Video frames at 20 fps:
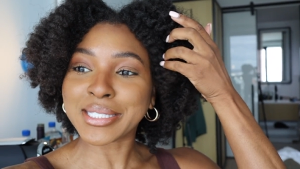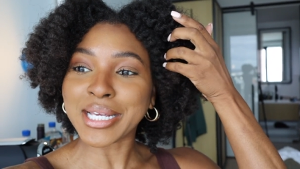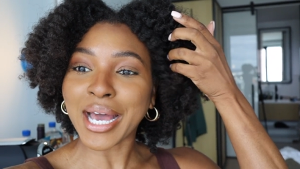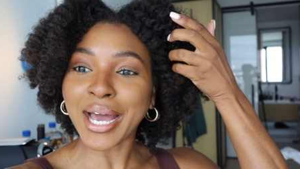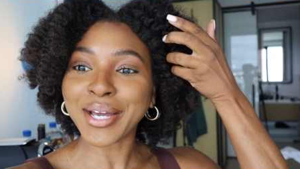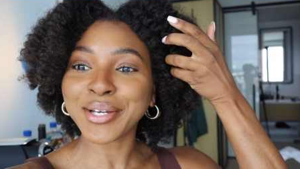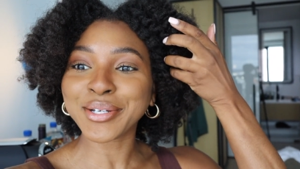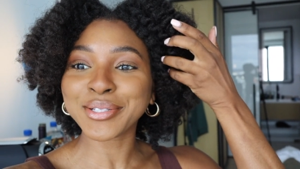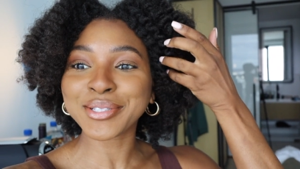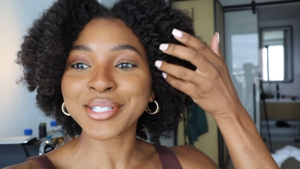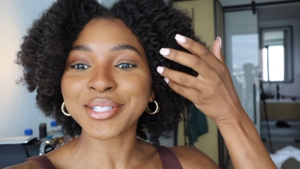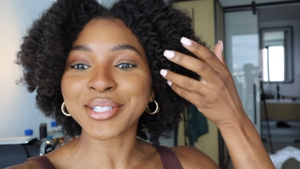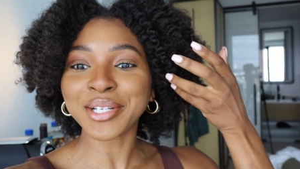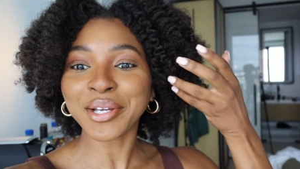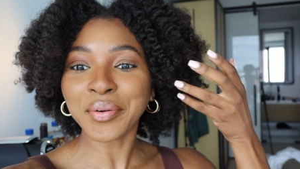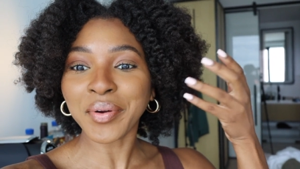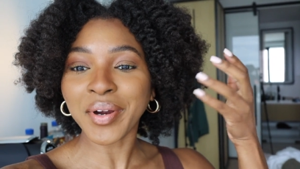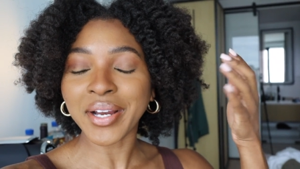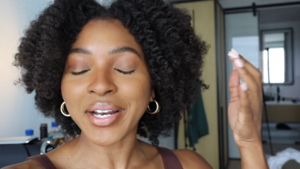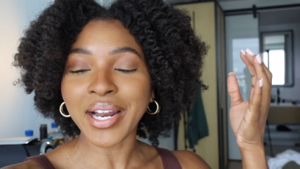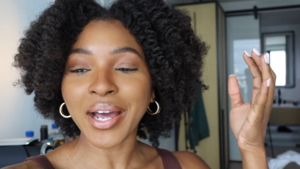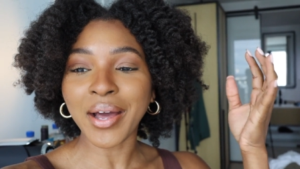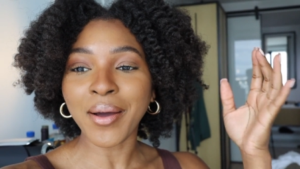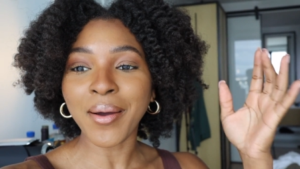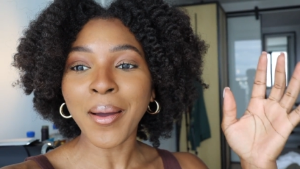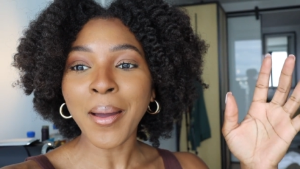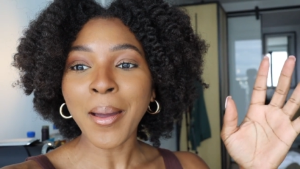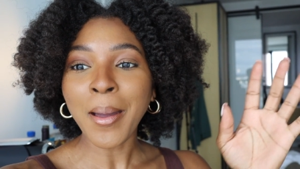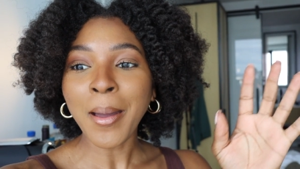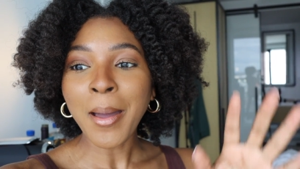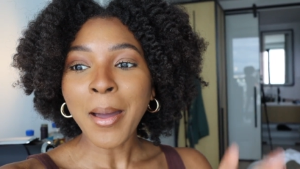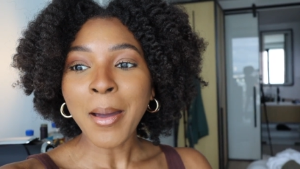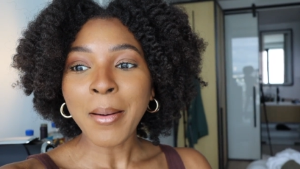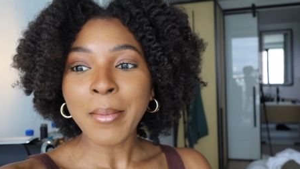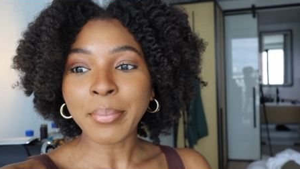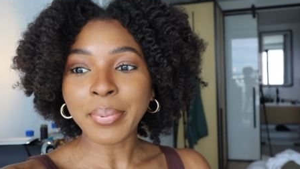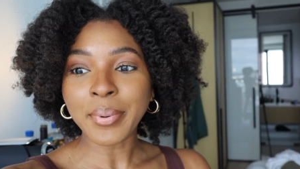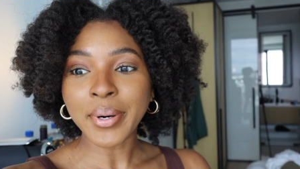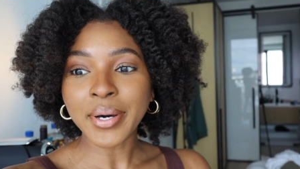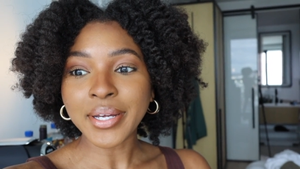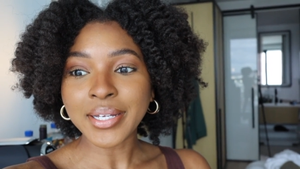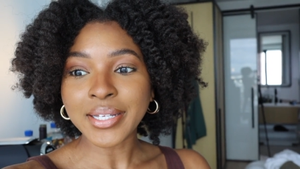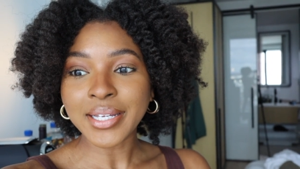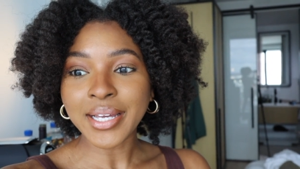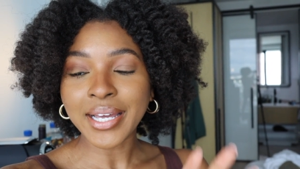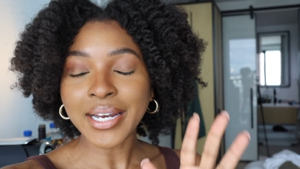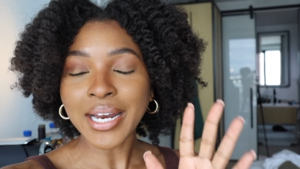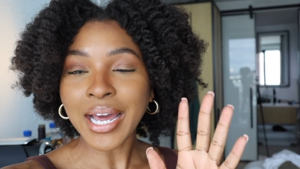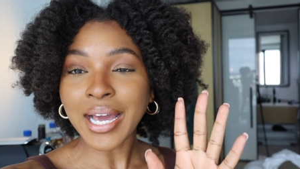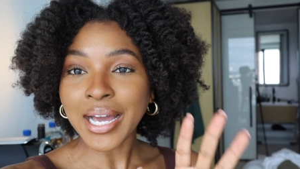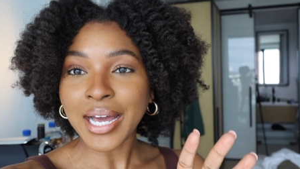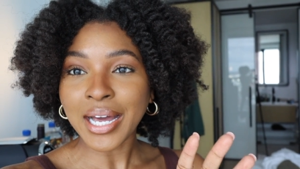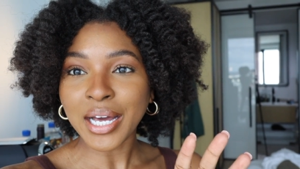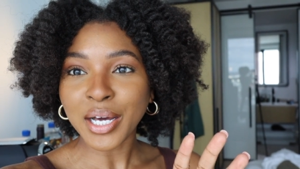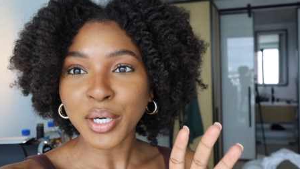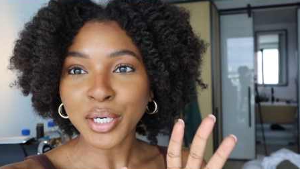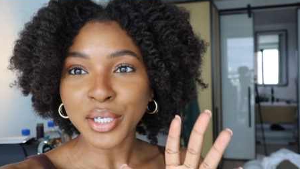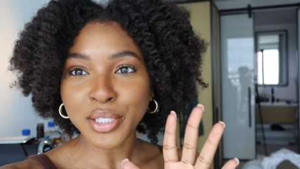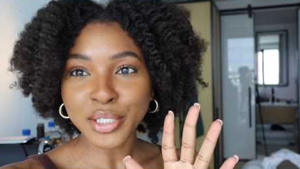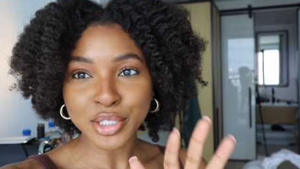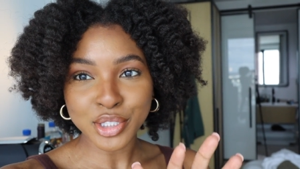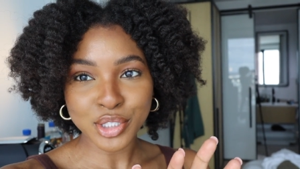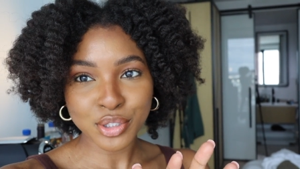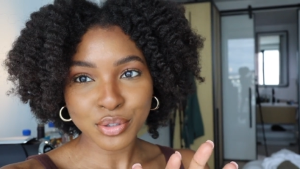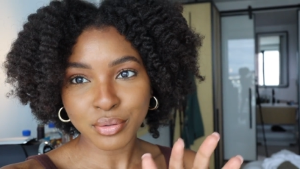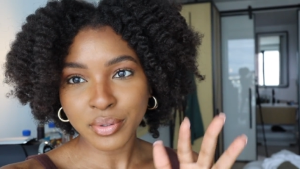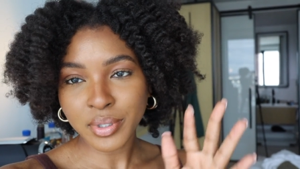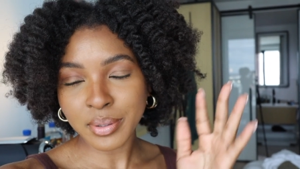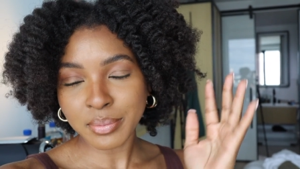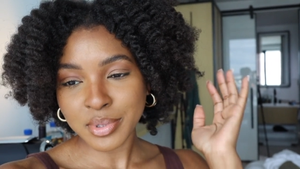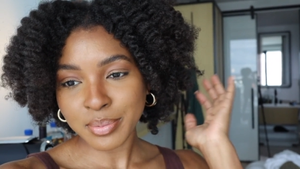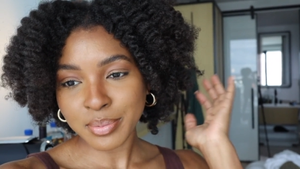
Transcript: tired to think right now. But and I got an Instagram